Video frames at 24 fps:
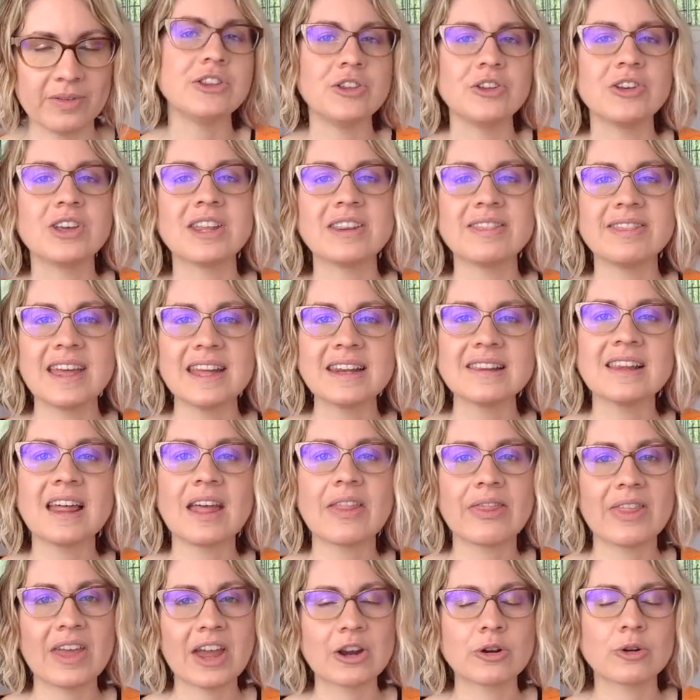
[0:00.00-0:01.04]
You can then
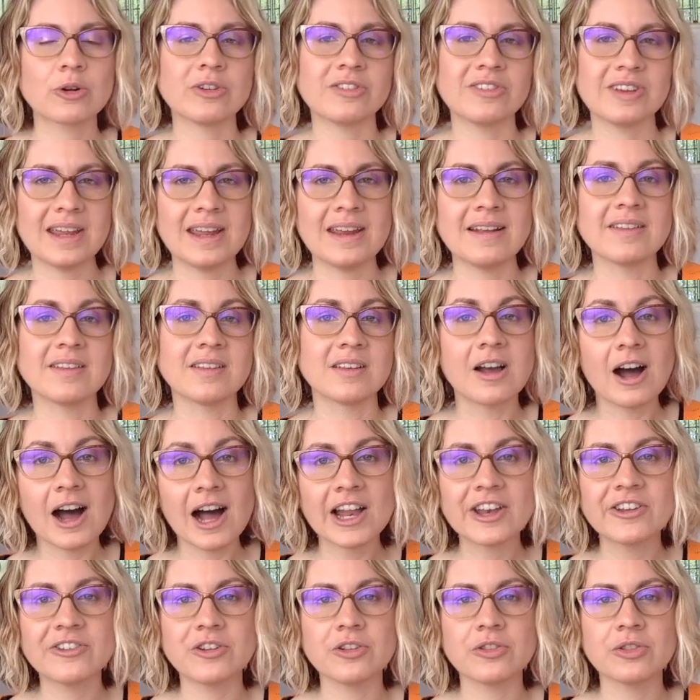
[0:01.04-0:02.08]
let their critiques
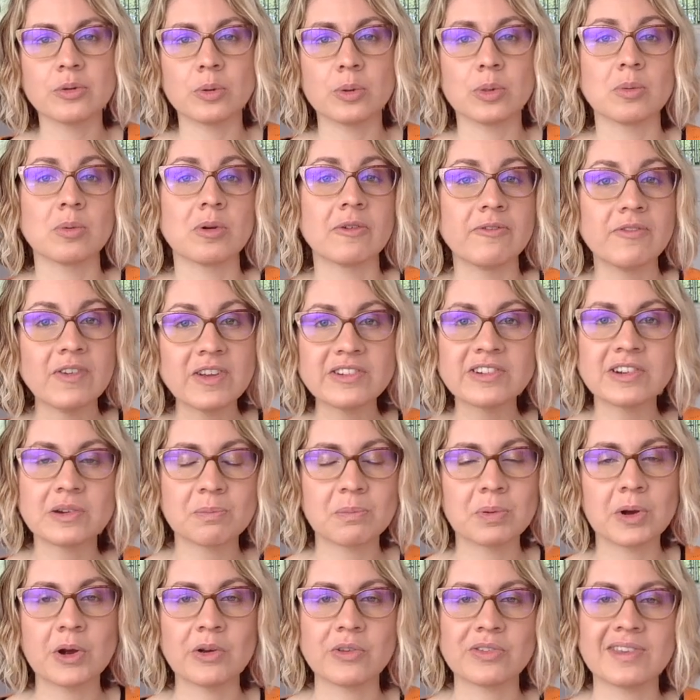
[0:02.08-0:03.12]
guide you through the revision
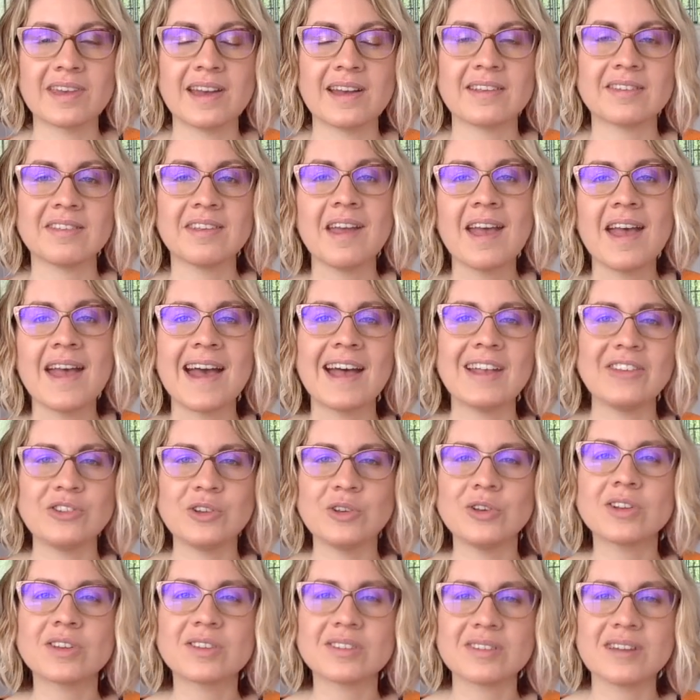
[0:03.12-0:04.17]
process as you
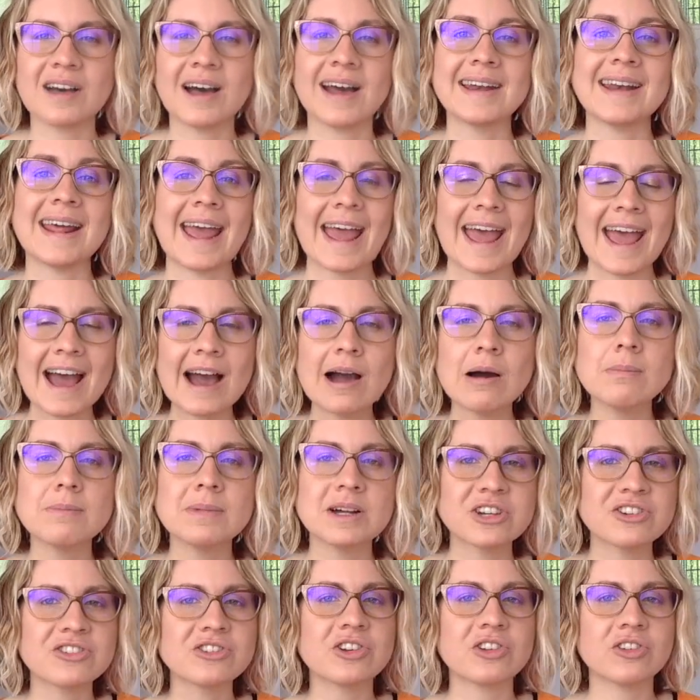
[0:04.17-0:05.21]
decide how
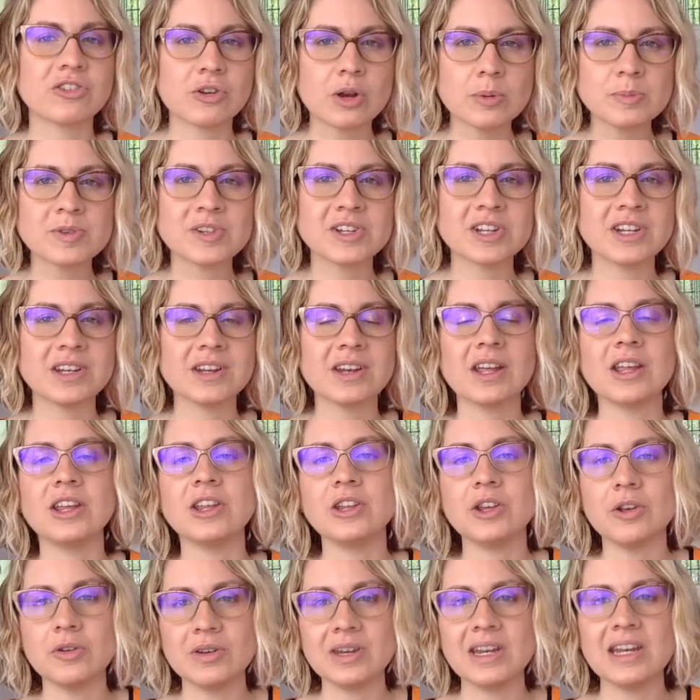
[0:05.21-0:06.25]
much description
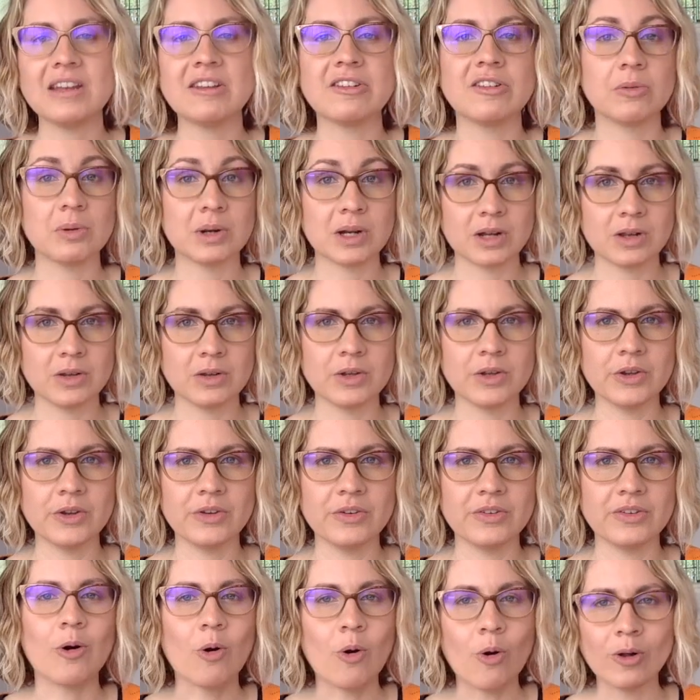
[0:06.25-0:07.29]
you need to
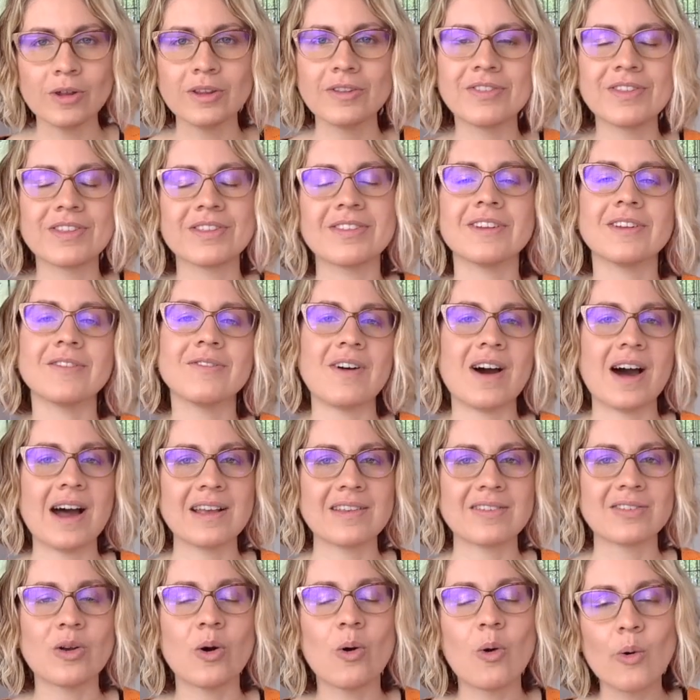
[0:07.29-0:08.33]
include. All of this
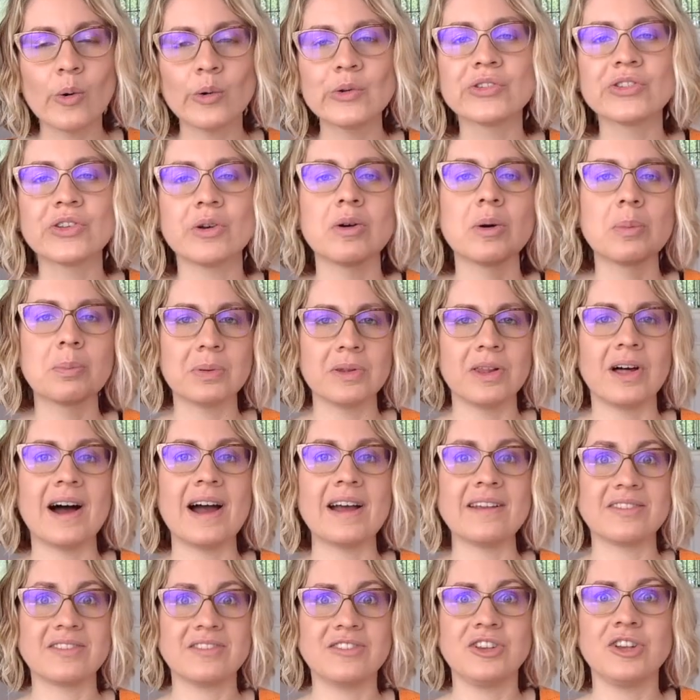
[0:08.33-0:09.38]
advice also
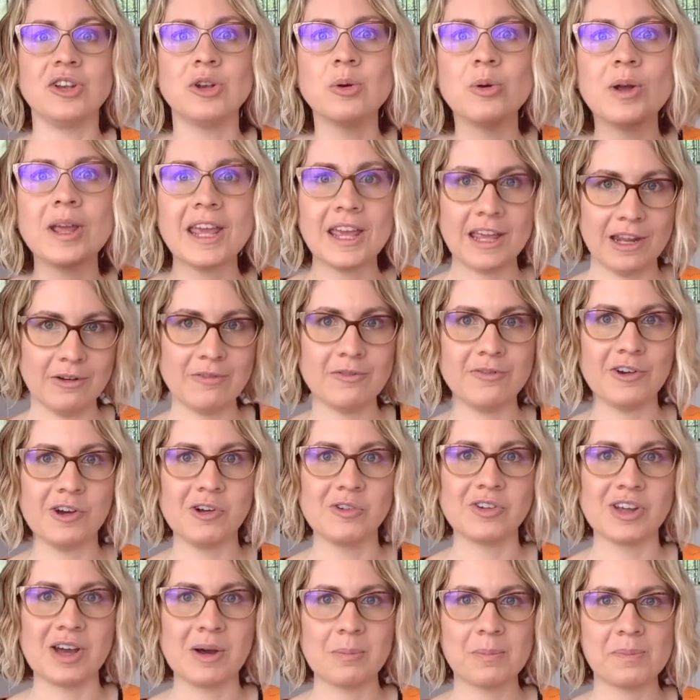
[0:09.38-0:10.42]
applies to info
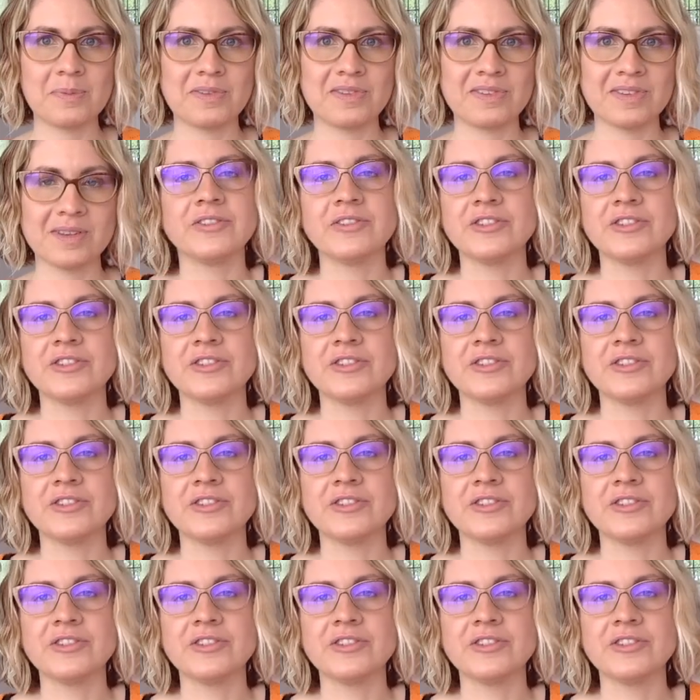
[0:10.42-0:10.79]
dumps.